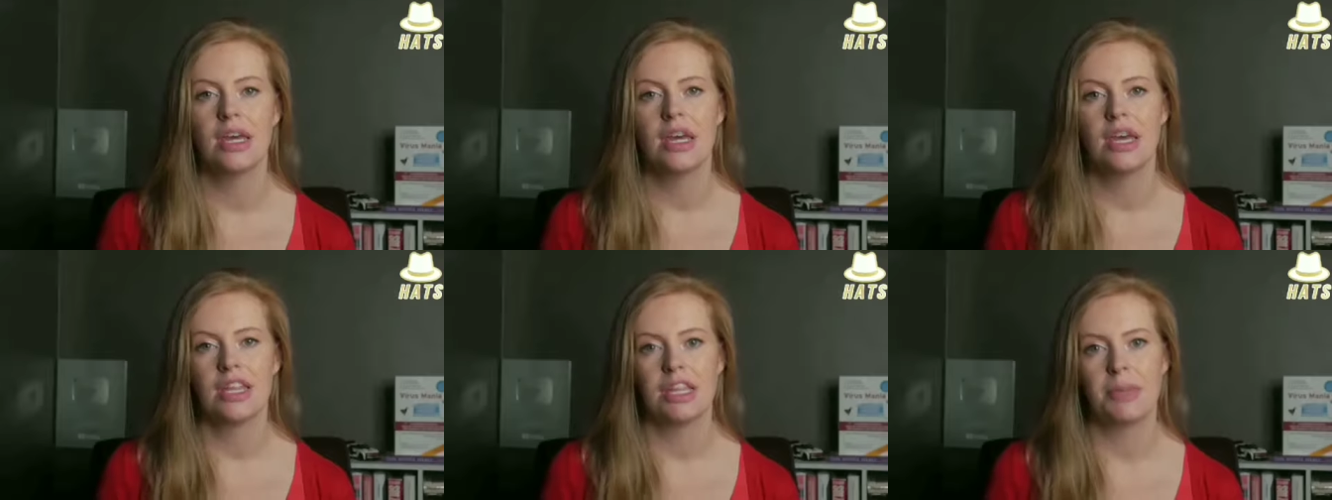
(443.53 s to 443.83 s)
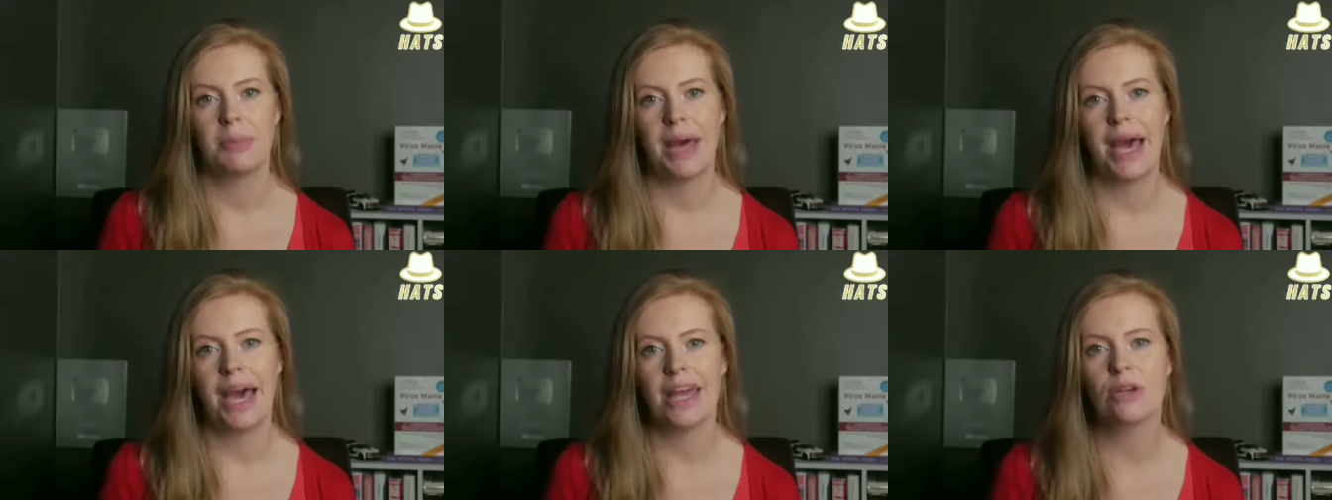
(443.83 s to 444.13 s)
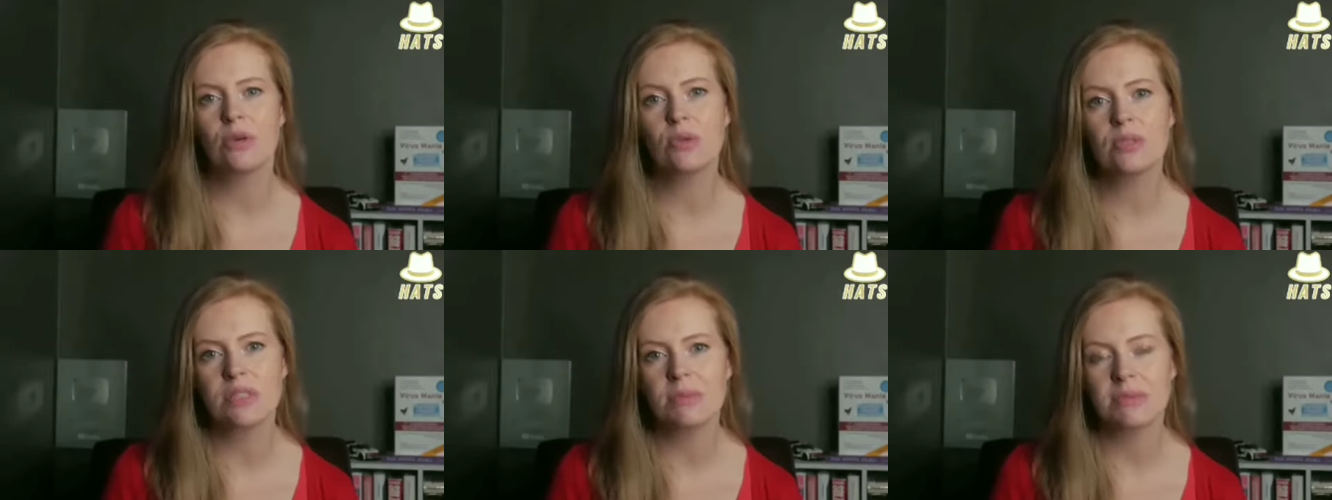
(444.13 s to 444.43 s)
The
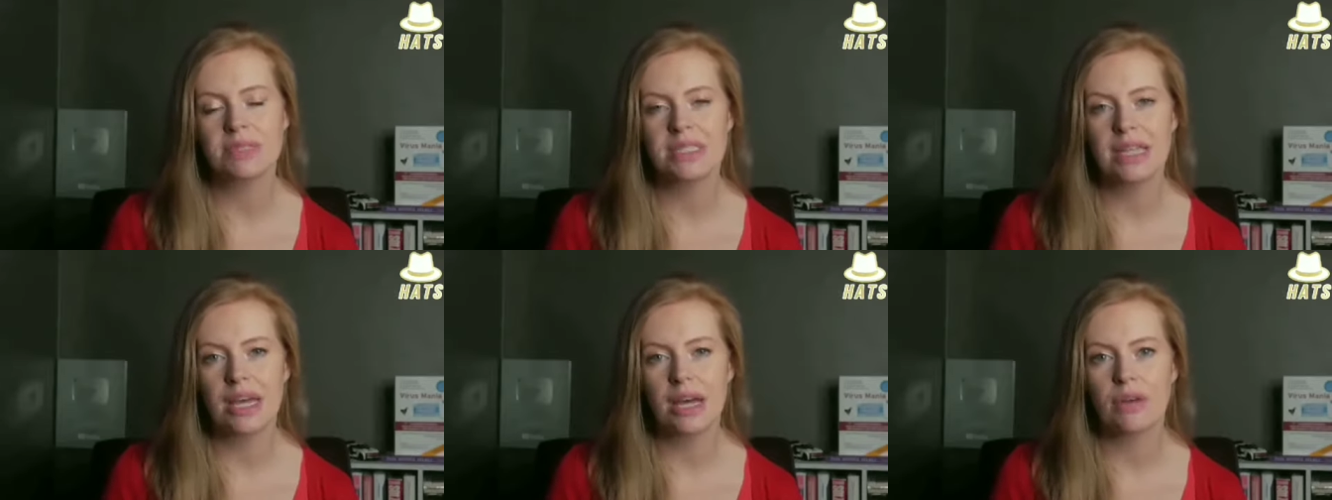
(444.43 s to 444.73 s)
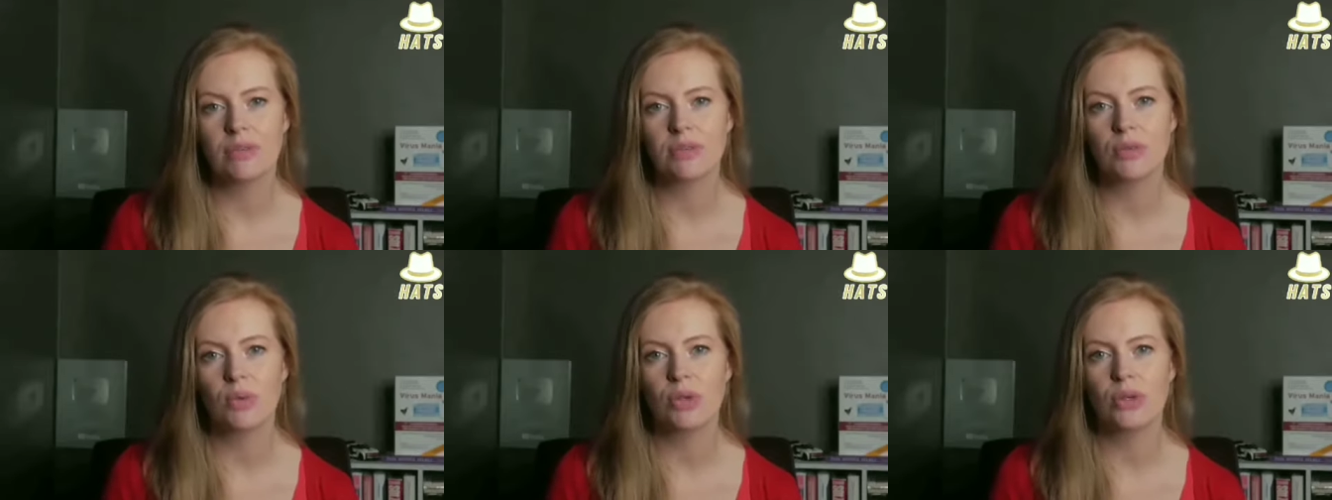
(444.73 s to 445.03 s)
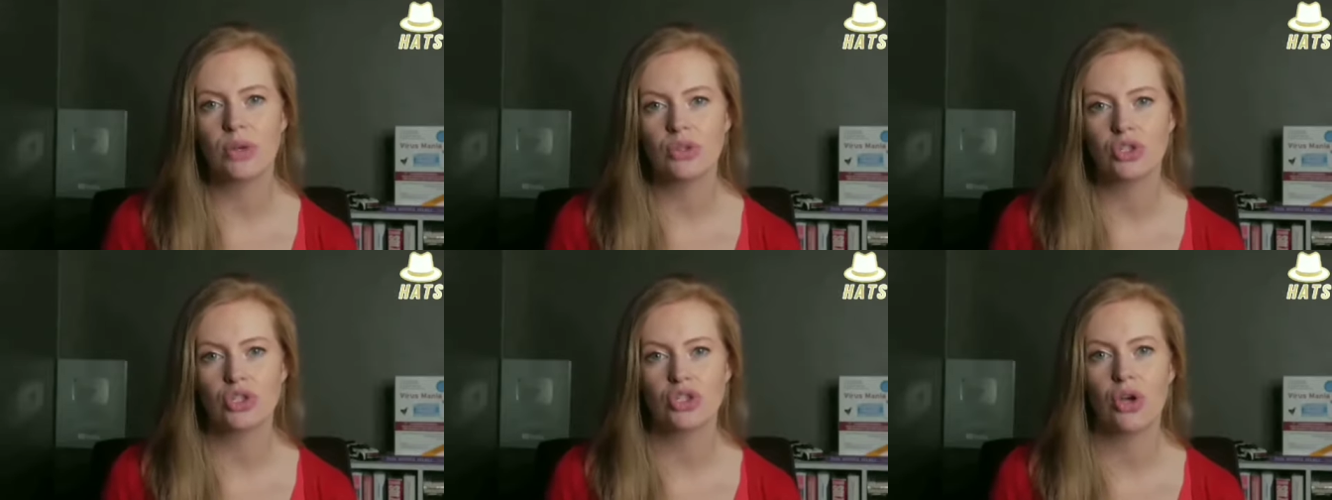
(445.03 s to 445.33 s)
particles themselves were
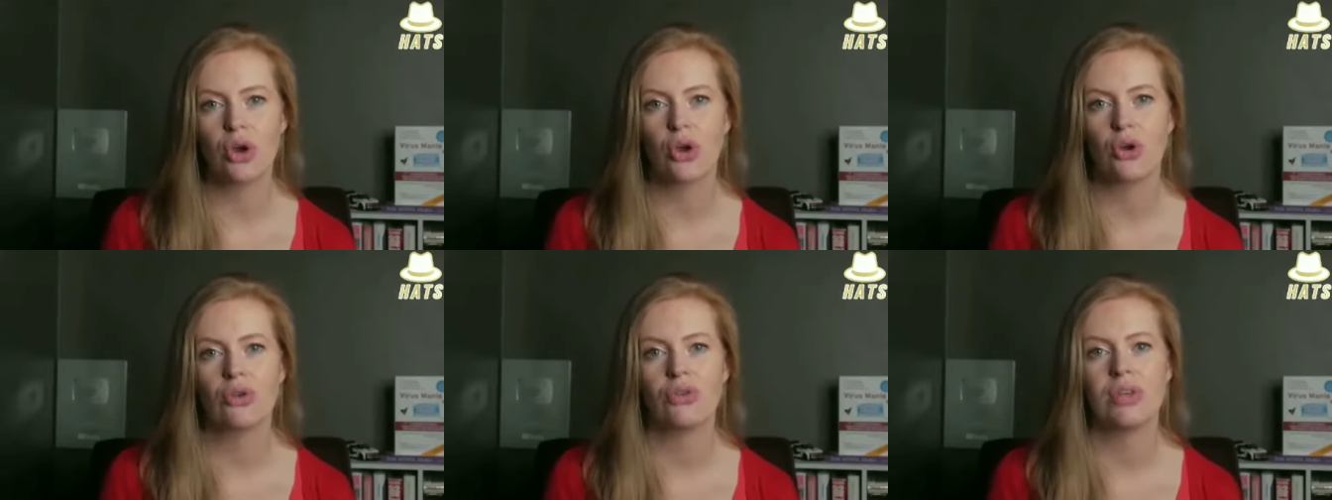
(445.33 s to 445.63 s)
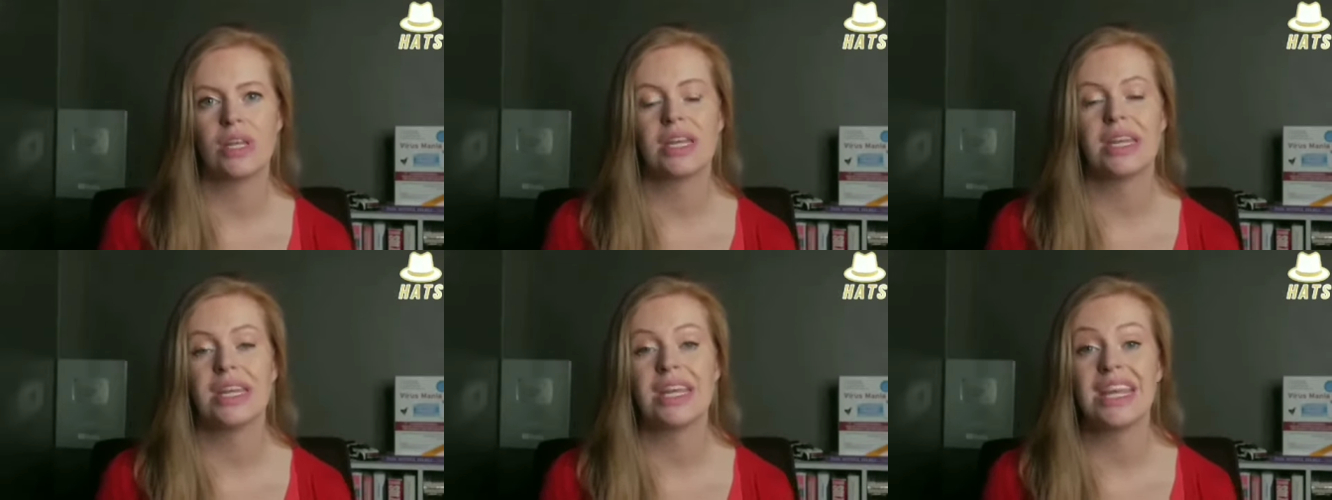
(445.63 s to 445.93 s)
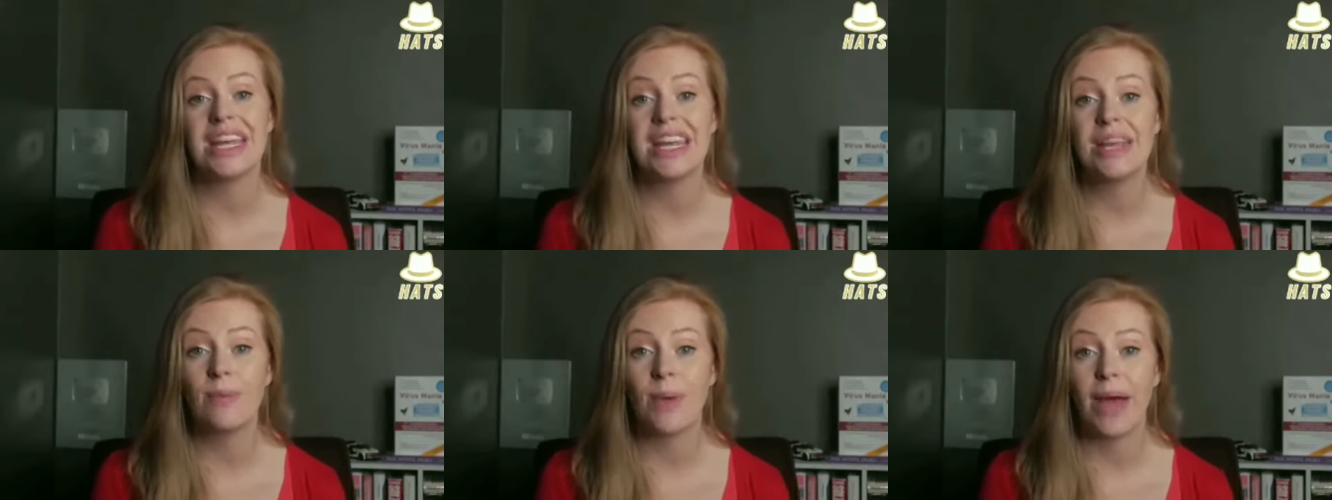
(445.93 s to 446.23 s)
not shown in
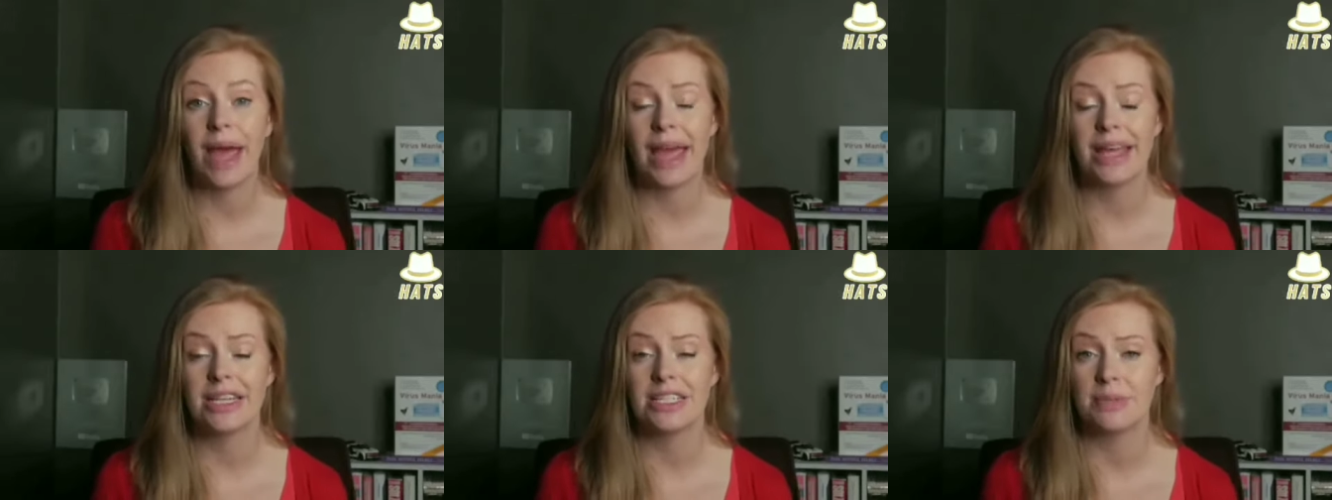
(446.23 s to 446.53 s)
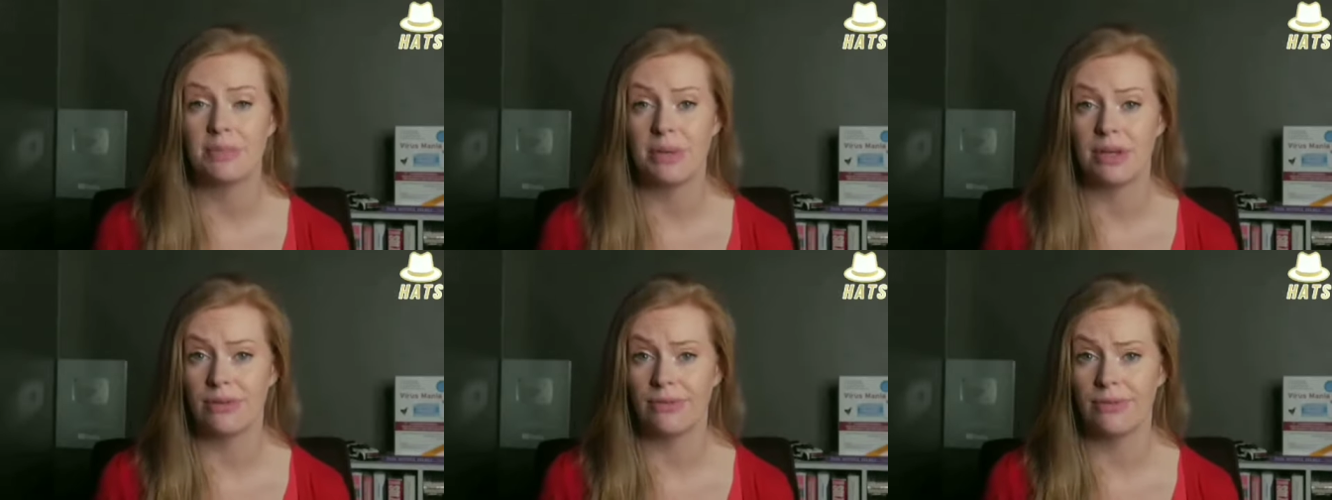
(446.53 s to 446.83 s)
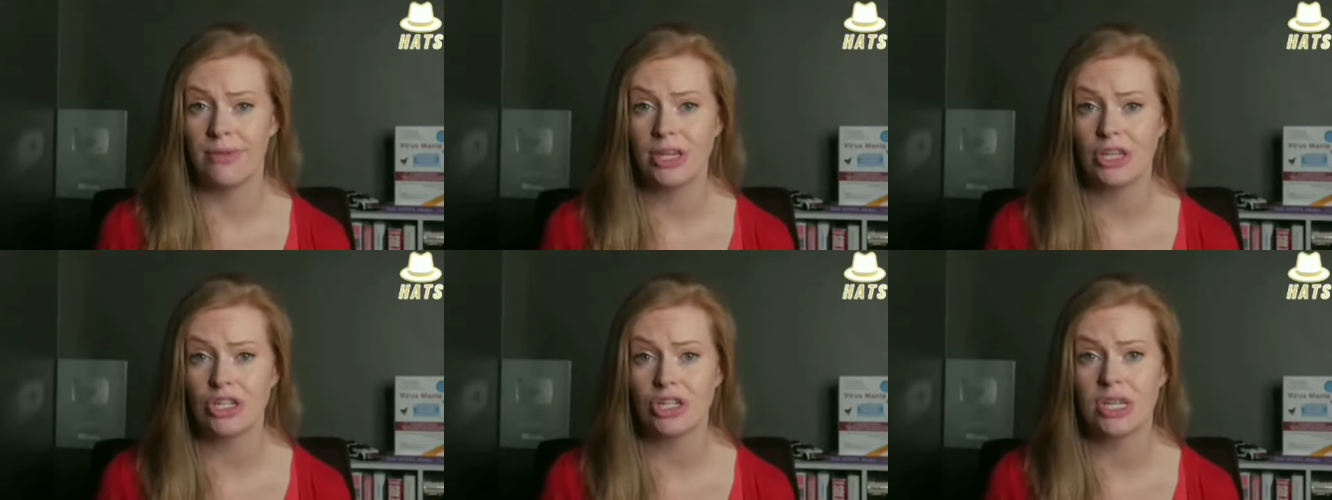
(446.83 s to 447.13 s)
any way to be
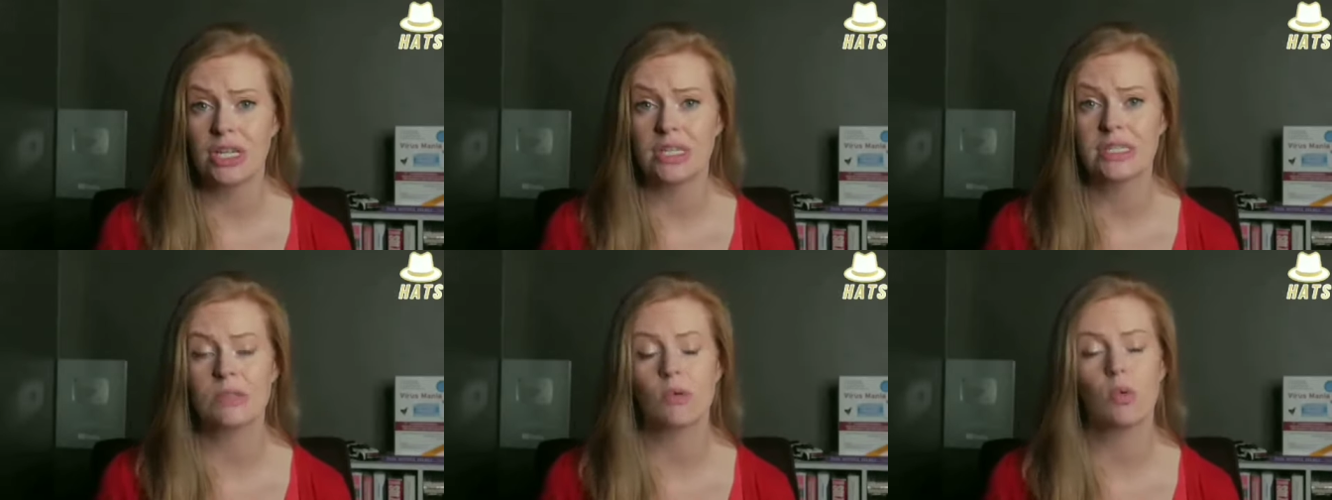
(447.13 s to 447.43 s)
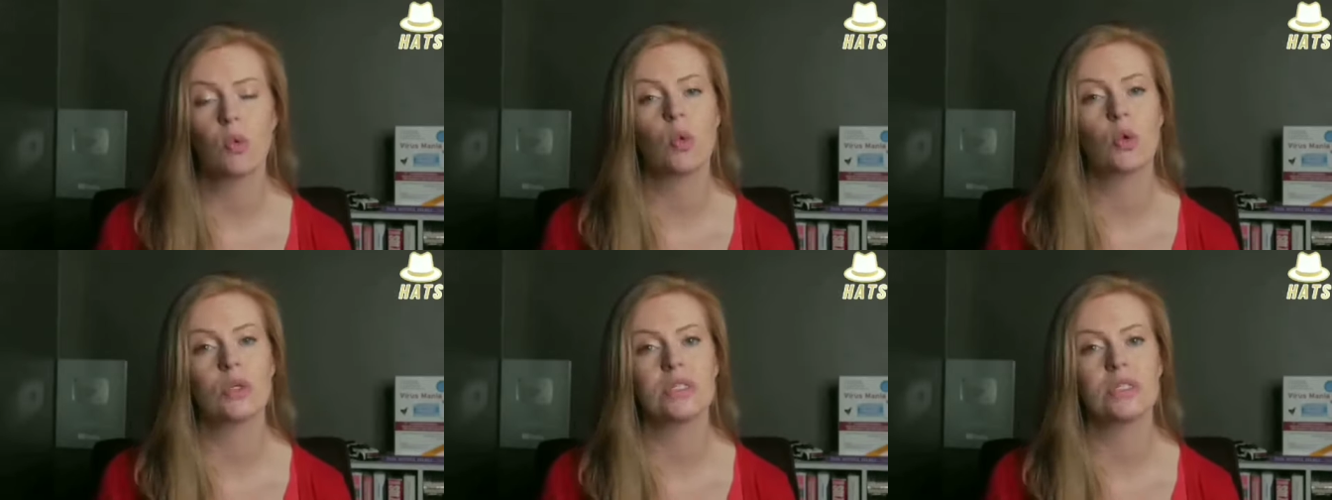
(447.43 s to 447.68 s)
infectious or